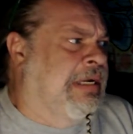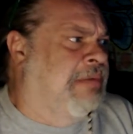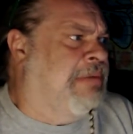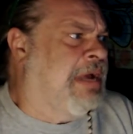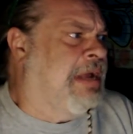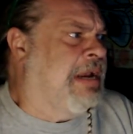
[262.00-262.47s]

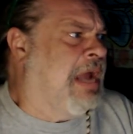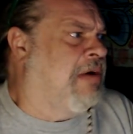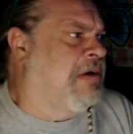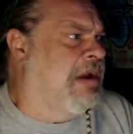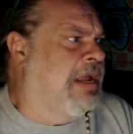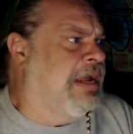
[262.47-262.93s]
About an
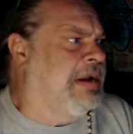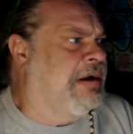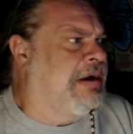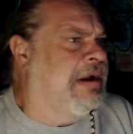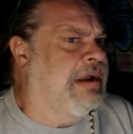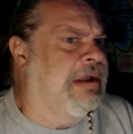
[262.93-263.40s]
hour
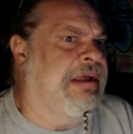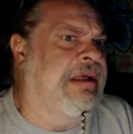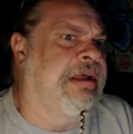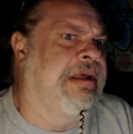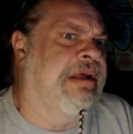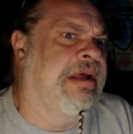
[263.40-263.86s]
later,
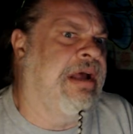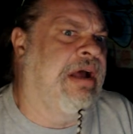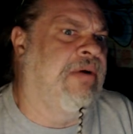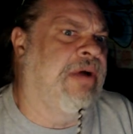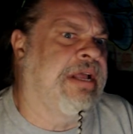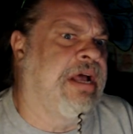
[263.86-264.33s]

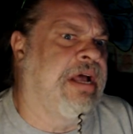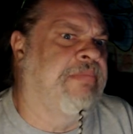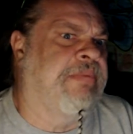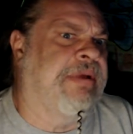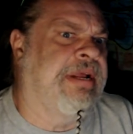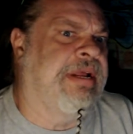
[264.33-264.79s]
I wake
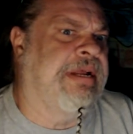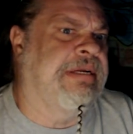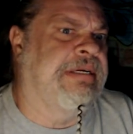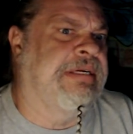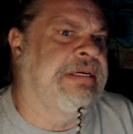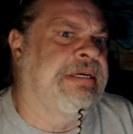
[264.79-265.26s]
up.
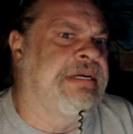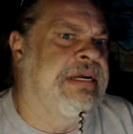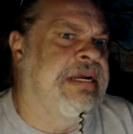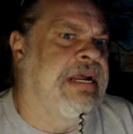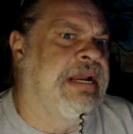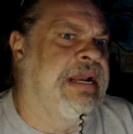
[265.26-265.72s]

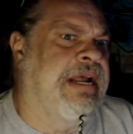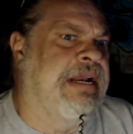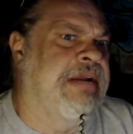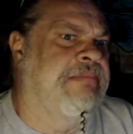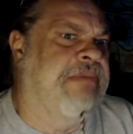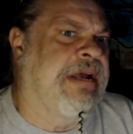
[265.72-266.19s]
And laying
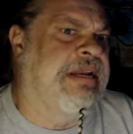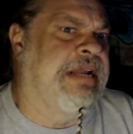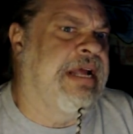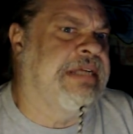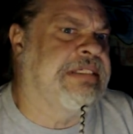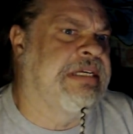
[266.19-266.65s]
in bed
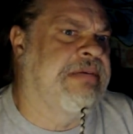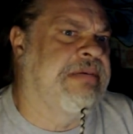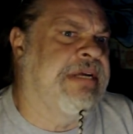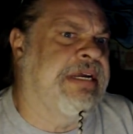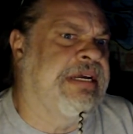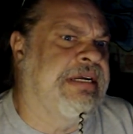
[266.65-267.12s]
next to
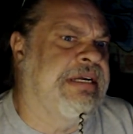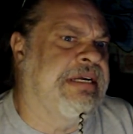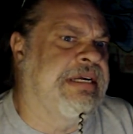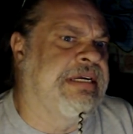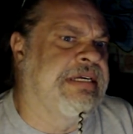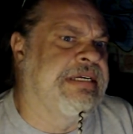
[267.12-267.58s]
me
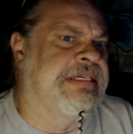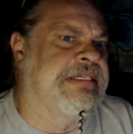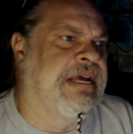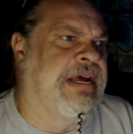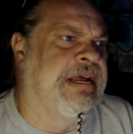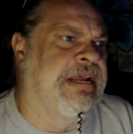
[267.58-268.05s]
is
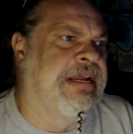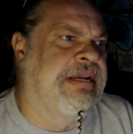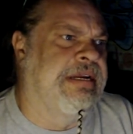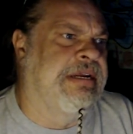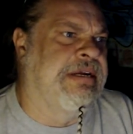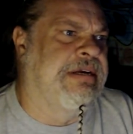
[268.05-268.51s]
a
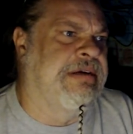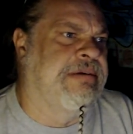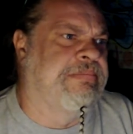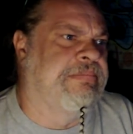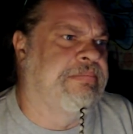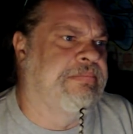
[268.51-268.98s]
new
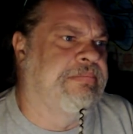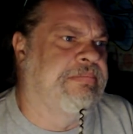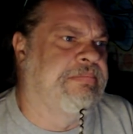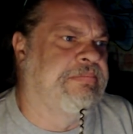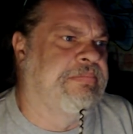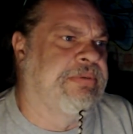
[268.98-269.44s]

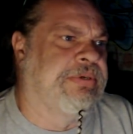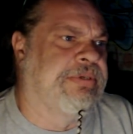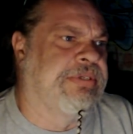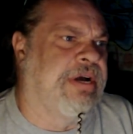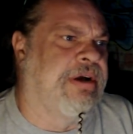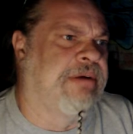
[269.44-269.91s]

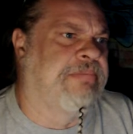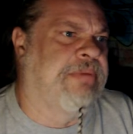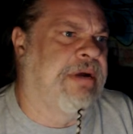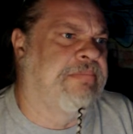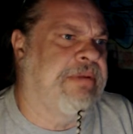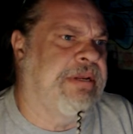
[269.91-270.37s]
bulldog
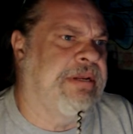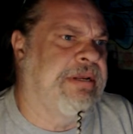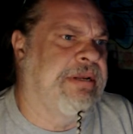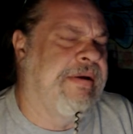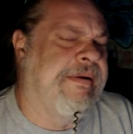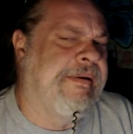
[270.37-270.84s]
puppy.
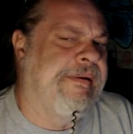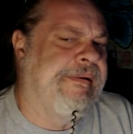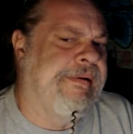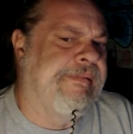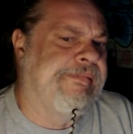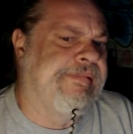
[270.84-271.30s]

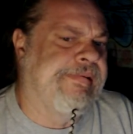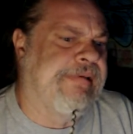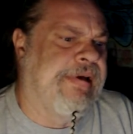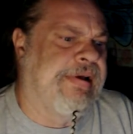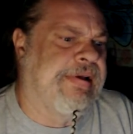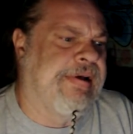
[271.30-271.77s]
I'm just
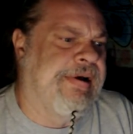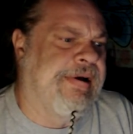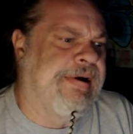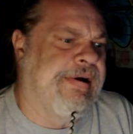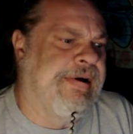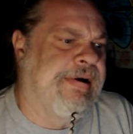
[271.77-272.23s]
like,
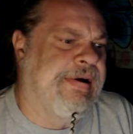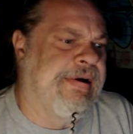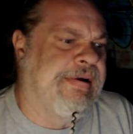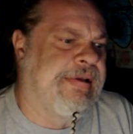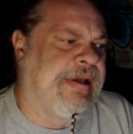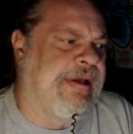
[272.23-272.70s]

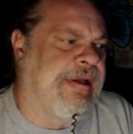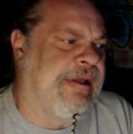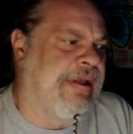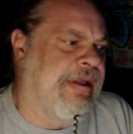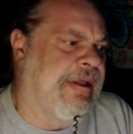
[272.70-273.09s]
okay.